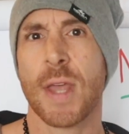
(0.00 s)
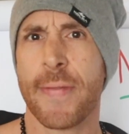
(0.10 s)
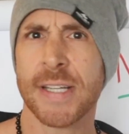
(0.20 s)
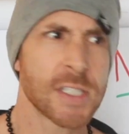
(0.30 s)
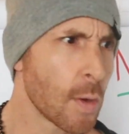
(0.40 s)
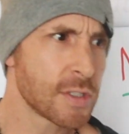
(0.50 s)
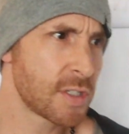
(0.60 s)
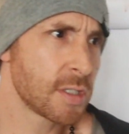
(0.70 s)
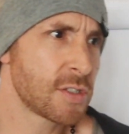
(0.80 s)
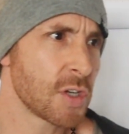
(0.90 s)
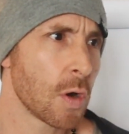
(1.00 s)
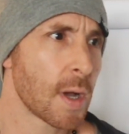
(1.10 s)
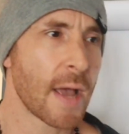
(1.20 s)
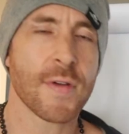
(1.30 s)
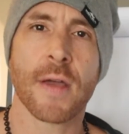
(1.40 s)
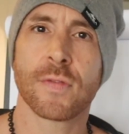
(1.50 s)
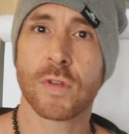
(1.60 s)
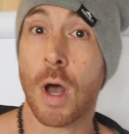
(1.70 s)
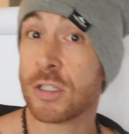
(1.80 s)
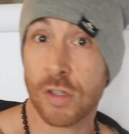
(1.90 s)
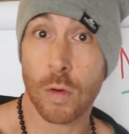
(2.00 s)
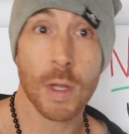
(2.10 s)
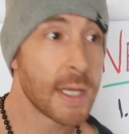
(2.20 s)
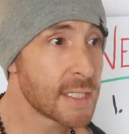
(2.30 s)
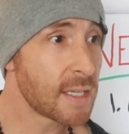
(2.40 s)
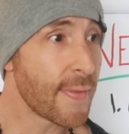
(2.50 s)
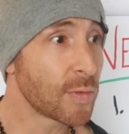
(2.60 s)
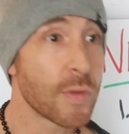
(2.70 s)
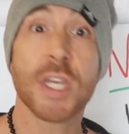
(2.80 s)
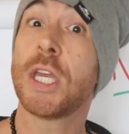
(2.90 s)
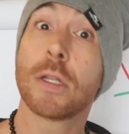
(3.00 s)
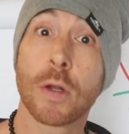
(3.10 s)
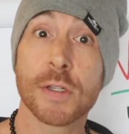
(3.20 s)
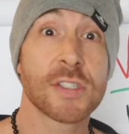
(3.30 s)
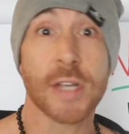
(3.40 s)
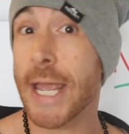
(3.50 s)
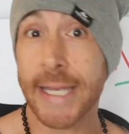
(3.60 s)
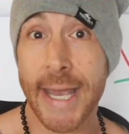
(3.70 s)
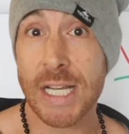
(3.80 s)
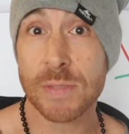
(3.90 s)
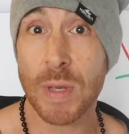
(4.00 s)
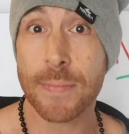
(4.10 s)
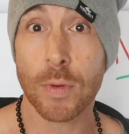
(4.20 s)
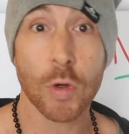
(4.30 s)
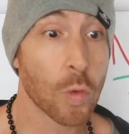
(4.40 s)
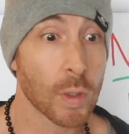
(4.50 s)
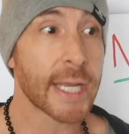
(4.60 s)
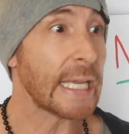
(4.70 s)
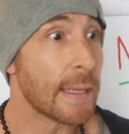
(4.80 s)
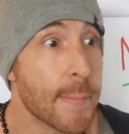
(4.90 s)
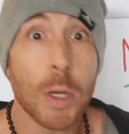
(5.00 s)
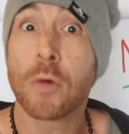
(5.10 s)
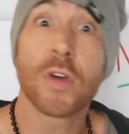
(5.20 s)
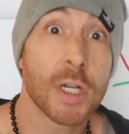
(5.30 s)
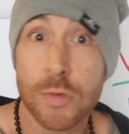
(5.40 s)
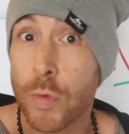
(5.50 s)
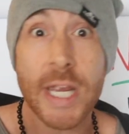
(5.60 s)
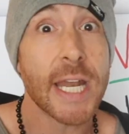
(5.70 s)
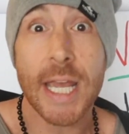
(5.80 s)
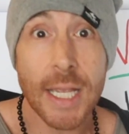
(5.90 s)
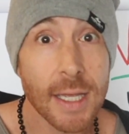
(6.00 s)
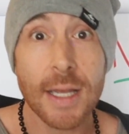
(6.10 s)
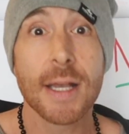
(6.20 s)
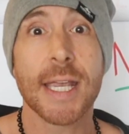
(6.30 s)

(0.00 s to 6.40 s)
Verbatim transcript: And this goes to show, I've also seen this with healers, psychics, people who are like in the middle of a good reading,